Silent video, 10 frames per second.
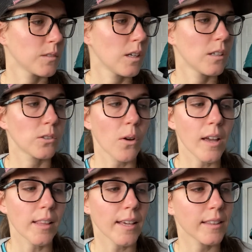So
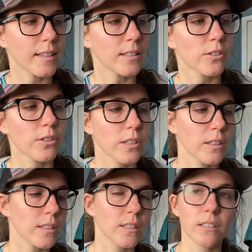I like these
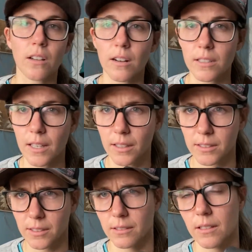Hercules guitar stands.